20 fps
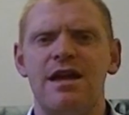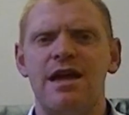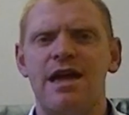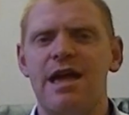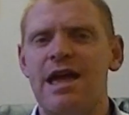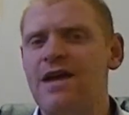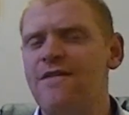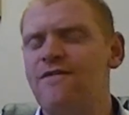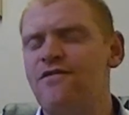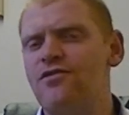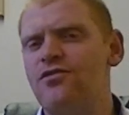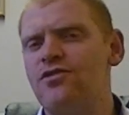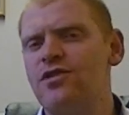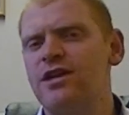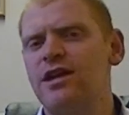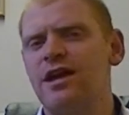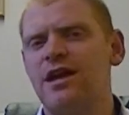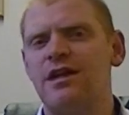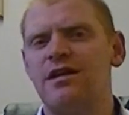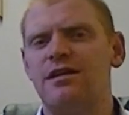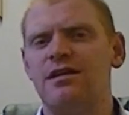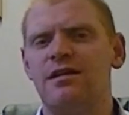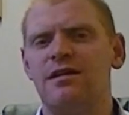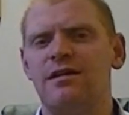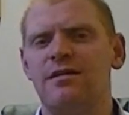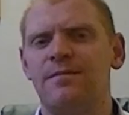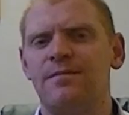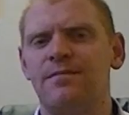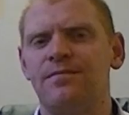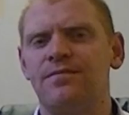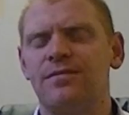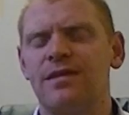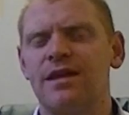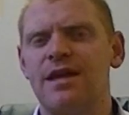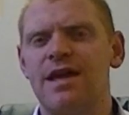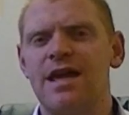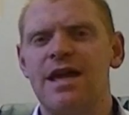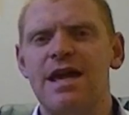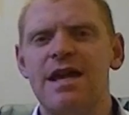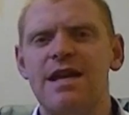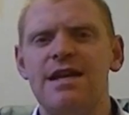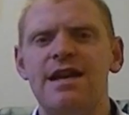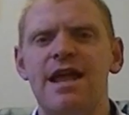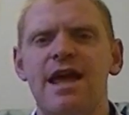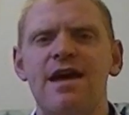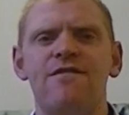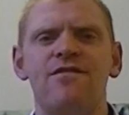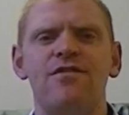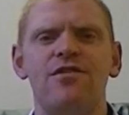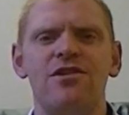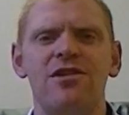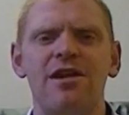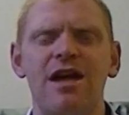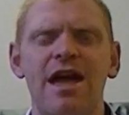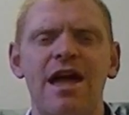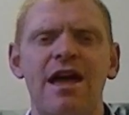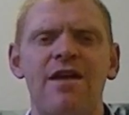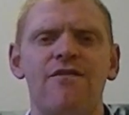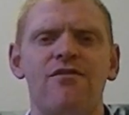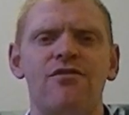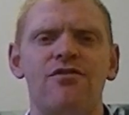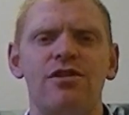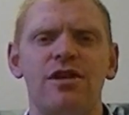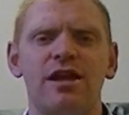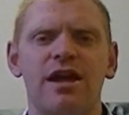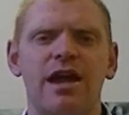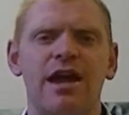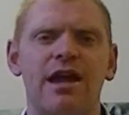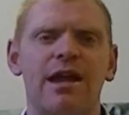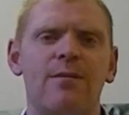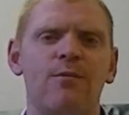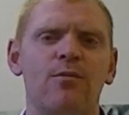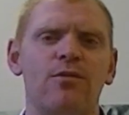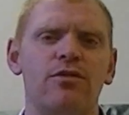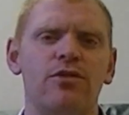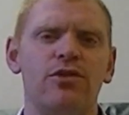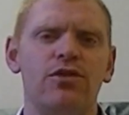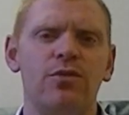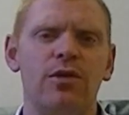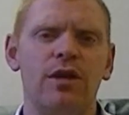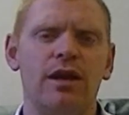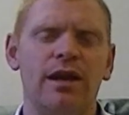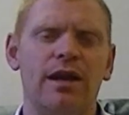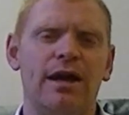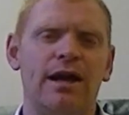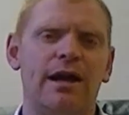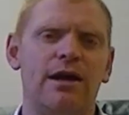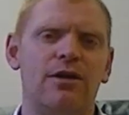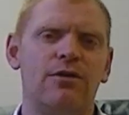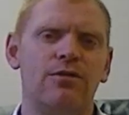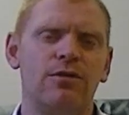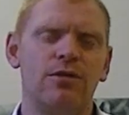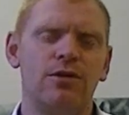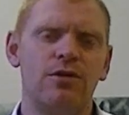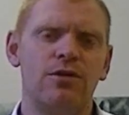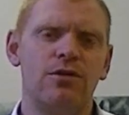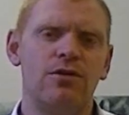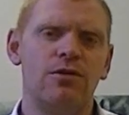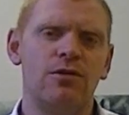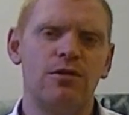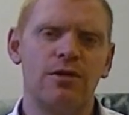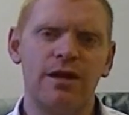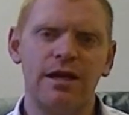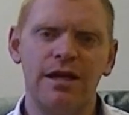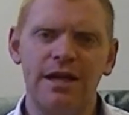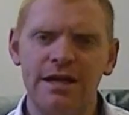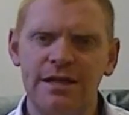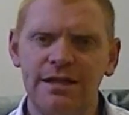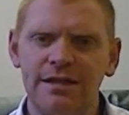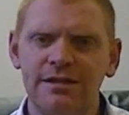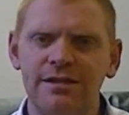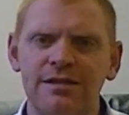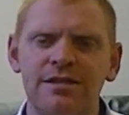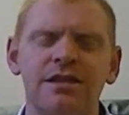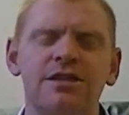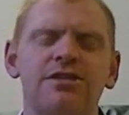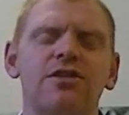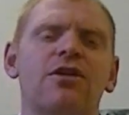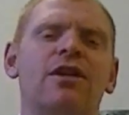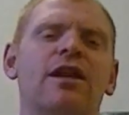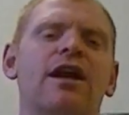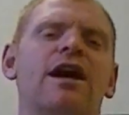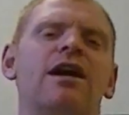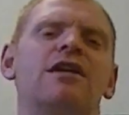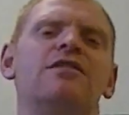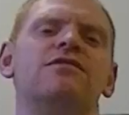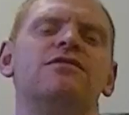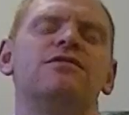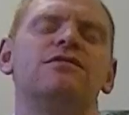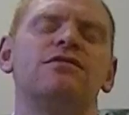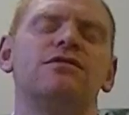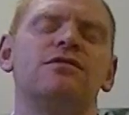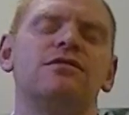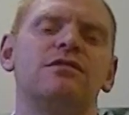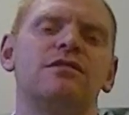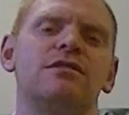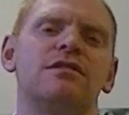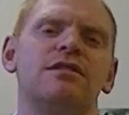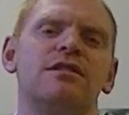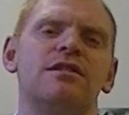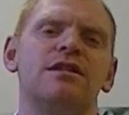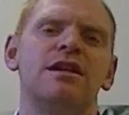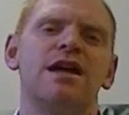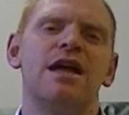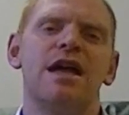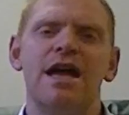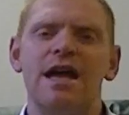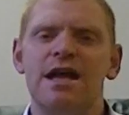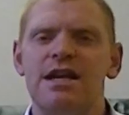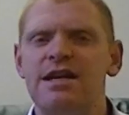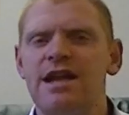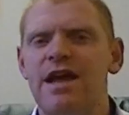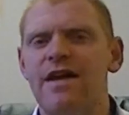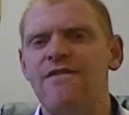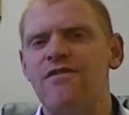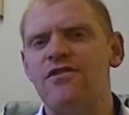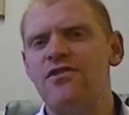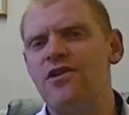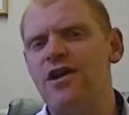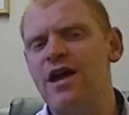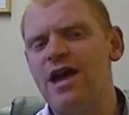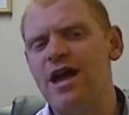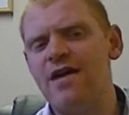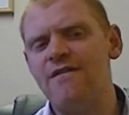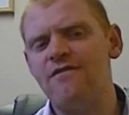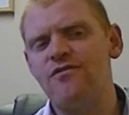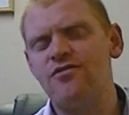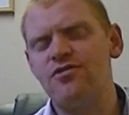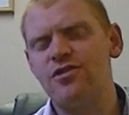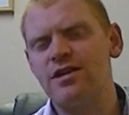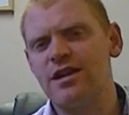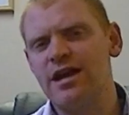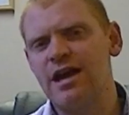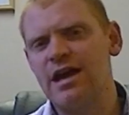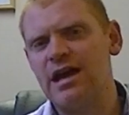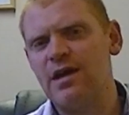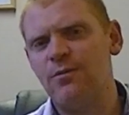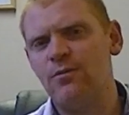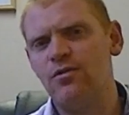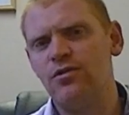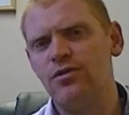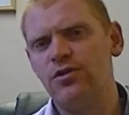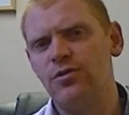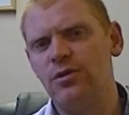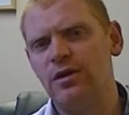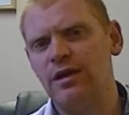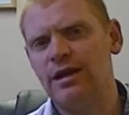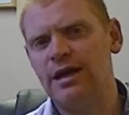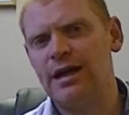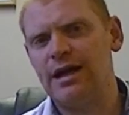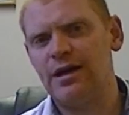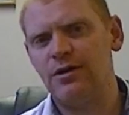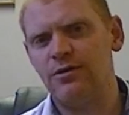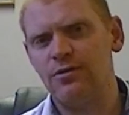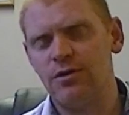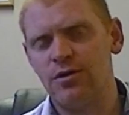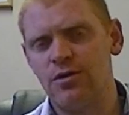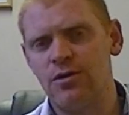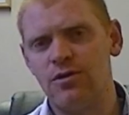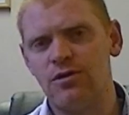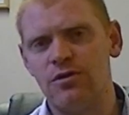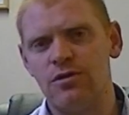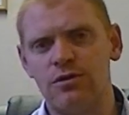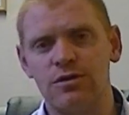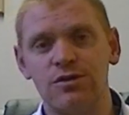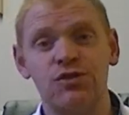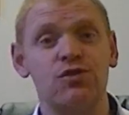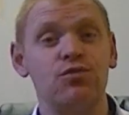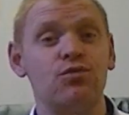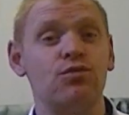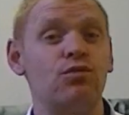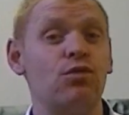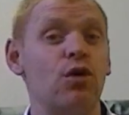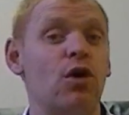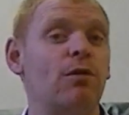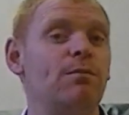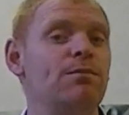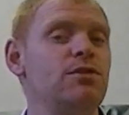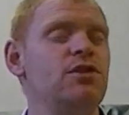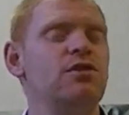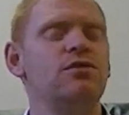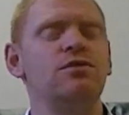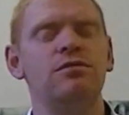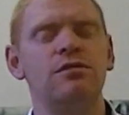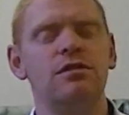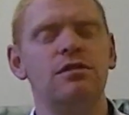Ever again. Never ever again will you allow coke into your life. Never ever again will you allow coke to rob you